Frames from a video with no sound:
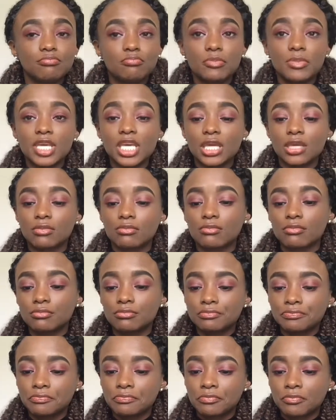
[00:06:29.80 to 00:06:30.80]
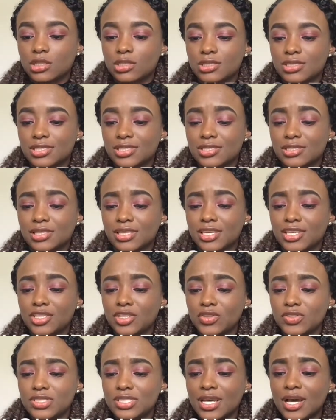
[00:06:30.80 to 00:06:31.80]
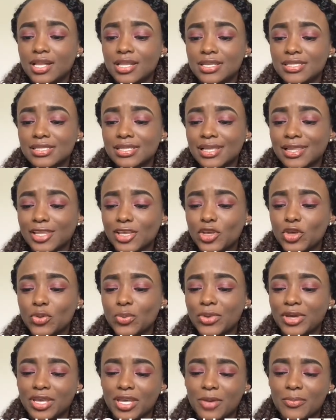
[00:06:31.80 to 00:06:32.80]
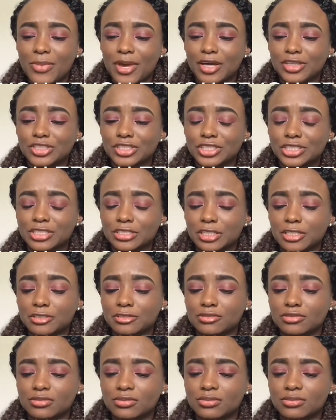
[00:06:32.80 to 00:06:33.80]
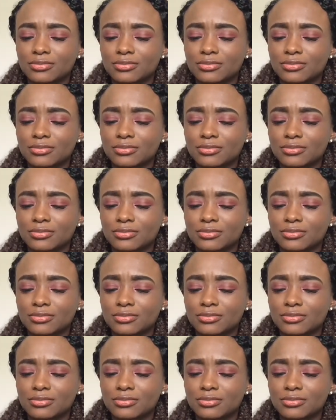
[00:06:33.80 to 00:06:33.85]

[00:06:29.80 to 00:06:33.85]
Me. Can you tell us a little bit about yourself?